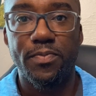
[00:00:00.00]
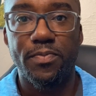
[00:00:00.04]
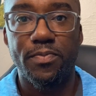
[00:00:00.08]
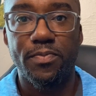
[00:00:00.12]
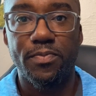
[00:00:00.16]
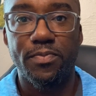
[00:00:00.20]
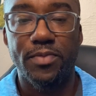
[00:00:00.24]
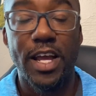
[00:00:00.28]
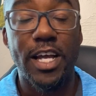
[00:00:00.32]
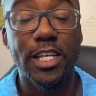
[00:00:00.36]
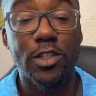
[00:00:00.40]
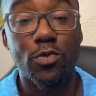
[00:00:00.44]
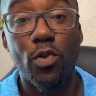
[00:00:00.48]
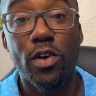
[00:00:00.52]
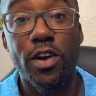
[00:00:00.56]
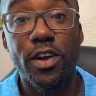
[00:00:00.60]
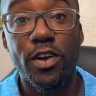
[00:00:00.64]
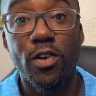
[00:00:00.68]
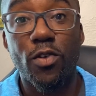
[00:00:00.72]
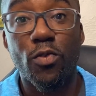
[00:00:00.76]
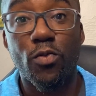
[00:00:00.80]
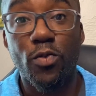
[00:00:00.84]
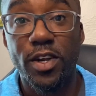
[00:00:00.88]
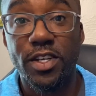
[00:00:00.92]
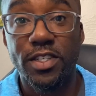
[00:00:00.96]
That's one of the
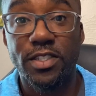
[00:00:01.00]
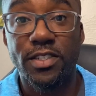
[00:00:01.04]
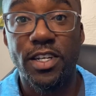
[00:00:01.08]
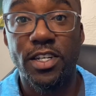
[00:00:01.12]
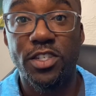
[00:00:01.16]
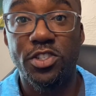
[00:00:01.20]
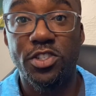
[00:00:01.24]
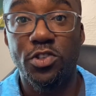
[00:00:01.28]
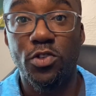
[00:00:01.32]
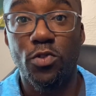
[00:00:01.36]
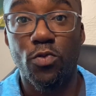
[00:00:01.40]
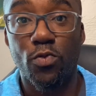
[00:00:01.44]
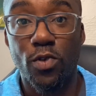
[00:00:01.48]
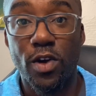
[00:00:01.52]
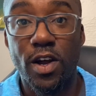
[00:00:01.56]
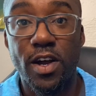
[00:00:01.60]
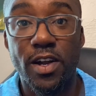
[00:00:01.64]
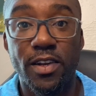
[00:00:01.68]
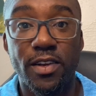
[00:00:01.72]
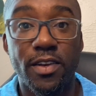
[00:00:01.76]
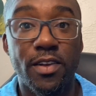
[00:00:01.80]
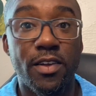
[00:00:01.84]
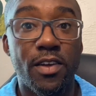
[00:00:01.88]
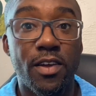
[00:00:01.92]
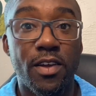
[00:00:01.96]
risks that you
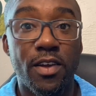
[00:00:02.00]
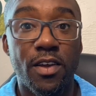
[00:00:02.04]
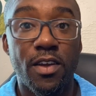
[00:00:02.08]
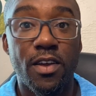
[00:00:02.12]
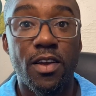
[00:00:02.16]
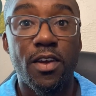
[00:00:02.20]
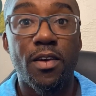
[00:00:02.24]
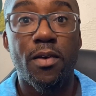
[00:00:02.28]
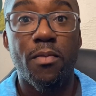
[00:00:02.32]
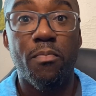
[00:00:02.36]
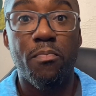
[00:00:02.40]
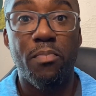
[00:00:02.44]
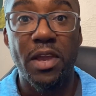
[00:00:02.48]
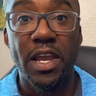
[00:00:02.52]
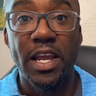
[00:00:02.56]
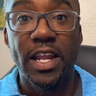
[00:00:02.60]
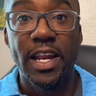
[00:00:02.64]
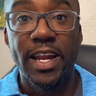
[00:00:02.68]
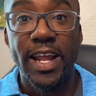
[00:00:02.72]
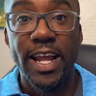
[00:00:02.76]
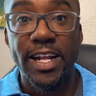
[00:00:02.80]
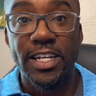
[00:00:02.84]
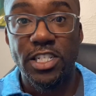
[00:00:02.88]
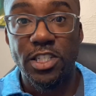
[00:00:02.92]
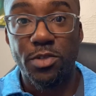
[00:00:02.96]
run being an
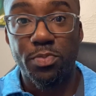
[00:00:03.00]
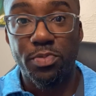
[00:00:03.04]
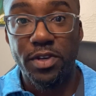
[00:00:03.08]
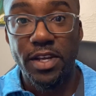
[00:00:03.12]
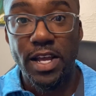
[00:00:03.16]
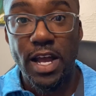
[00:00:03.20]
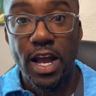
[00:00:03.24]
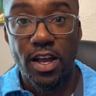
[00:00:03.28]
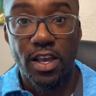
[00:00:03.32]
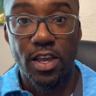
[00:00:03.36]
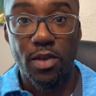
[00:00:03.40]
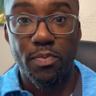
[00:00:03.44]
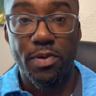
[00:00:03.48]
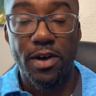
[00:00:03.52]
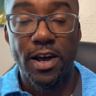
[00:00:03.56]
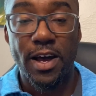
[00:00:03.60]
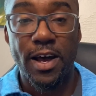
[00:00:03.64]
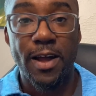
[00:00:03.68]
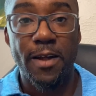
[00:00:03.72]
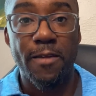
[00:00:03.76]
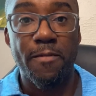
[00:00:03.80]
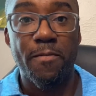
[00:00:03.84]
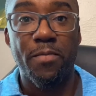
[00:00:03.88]
anxious preoccupied,